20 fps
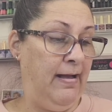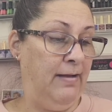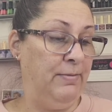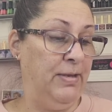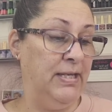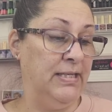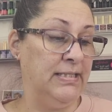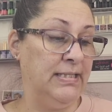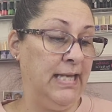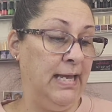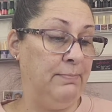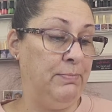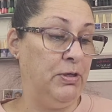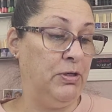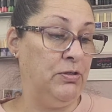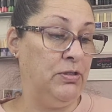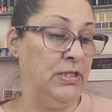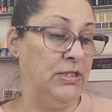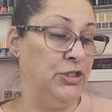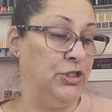It is
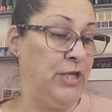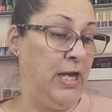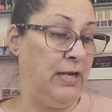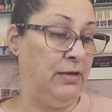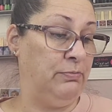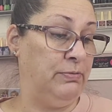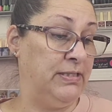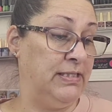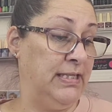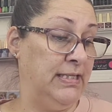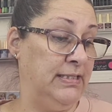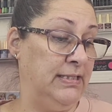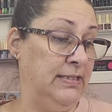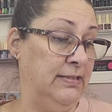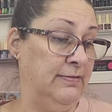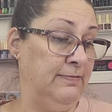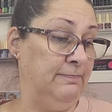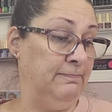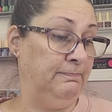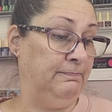chemical and shatter resistant.